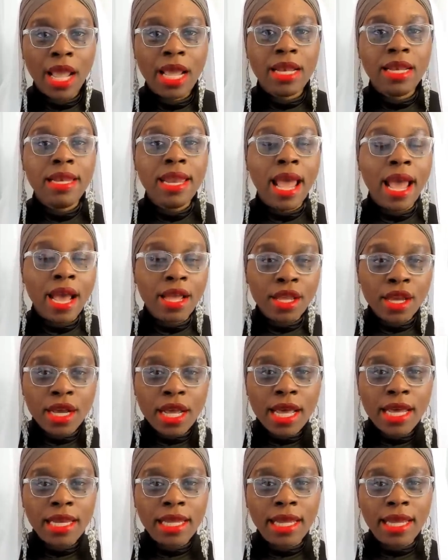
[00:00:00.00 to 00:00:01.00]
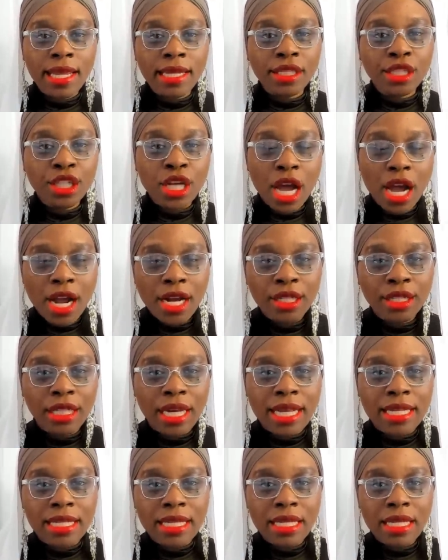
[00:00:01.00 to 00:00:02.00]
Now you're gonna get charged
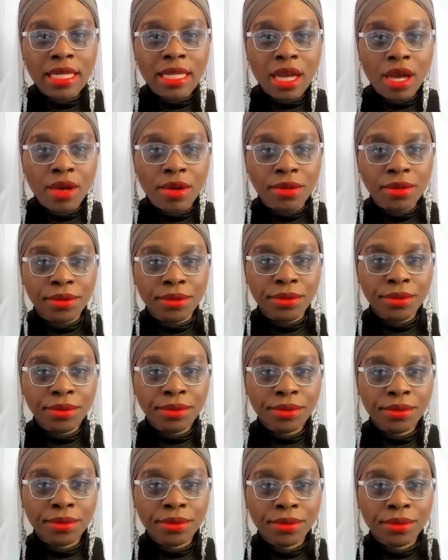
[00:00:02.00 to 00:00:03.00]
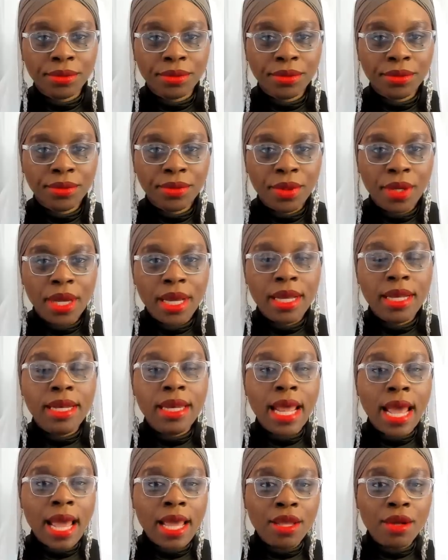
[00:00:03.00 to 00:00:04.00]
as an adult.
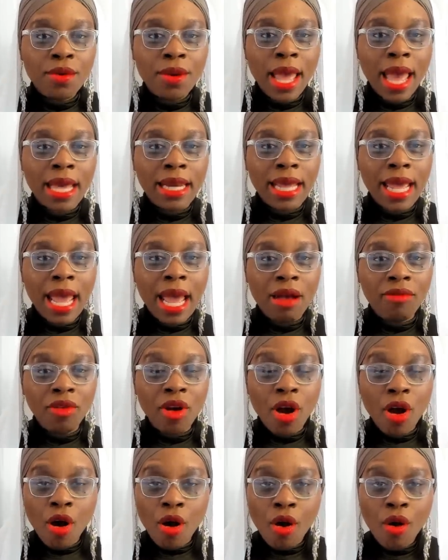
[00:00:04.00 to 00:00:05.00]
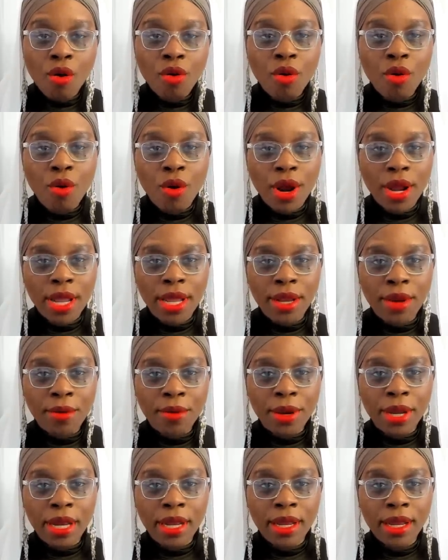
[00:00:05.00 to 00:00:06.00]
Now you gotta have a whole court
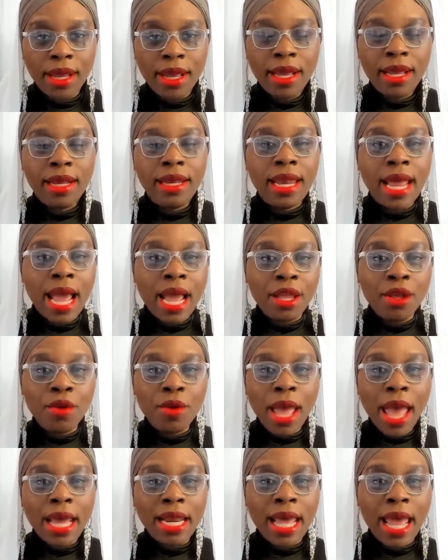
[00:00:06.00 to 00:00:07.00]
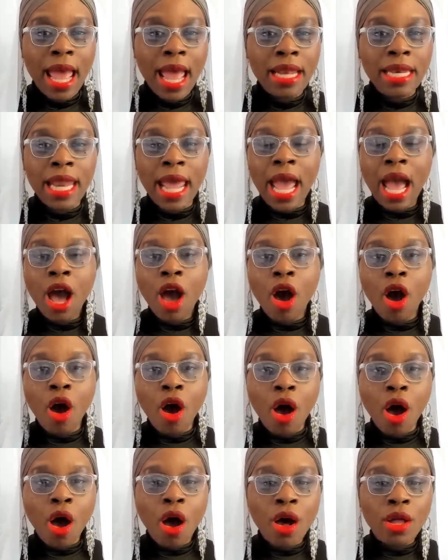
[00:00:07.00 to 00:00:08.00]
hearing. Now you gotta have, now
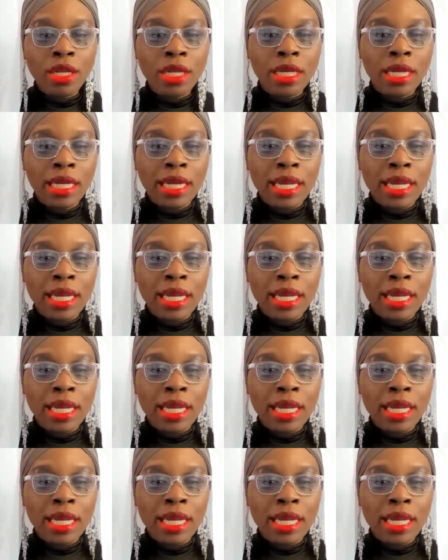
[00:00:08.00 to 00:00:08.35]
all of the